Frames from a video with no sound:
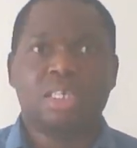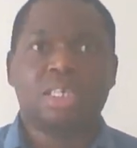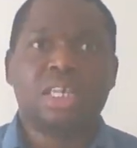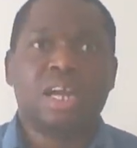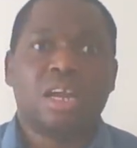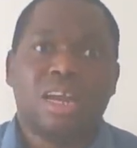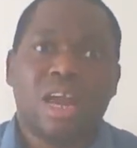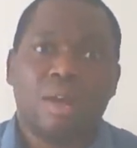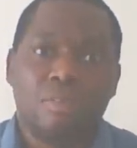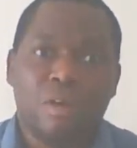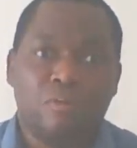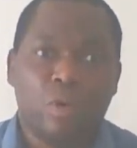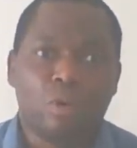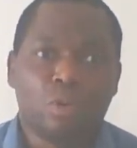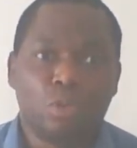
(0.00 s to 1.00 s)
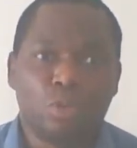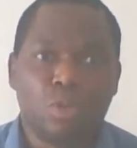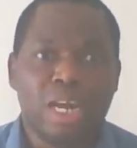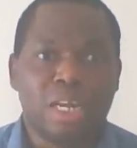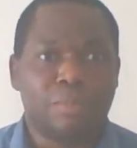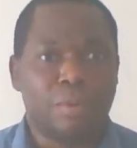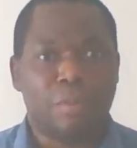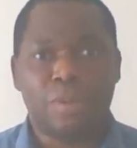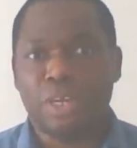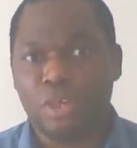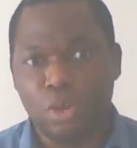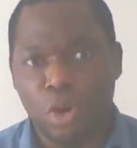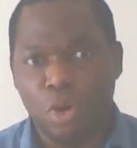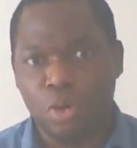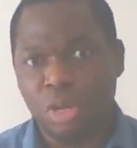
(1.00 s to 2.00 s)
Did they clamor for the Dual
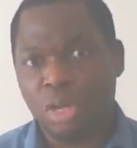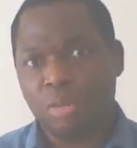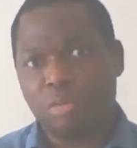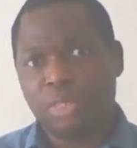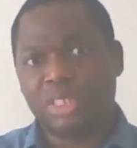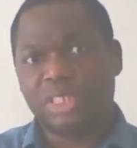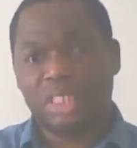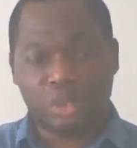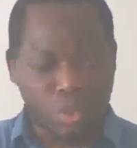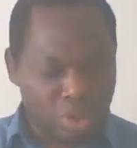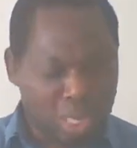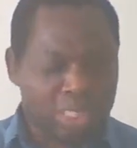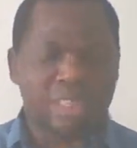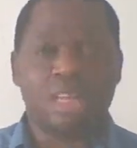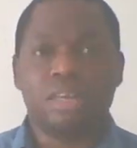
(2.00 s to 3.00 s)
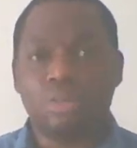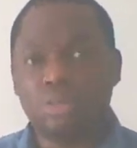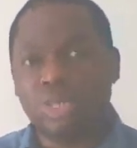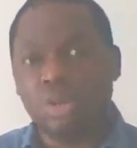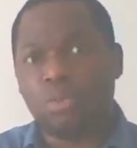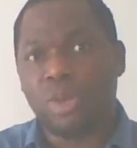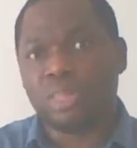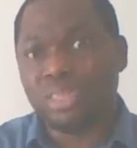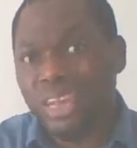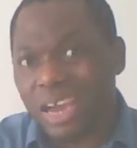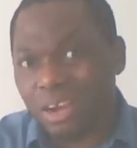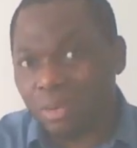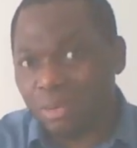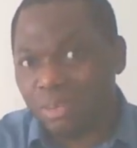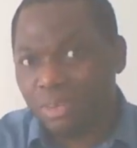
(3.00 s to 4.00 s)
Republic? No. But this is what they are telling you they want
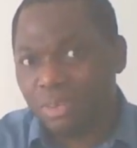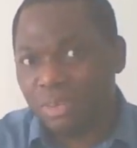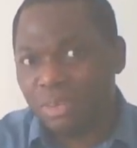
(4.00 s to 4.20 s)
now.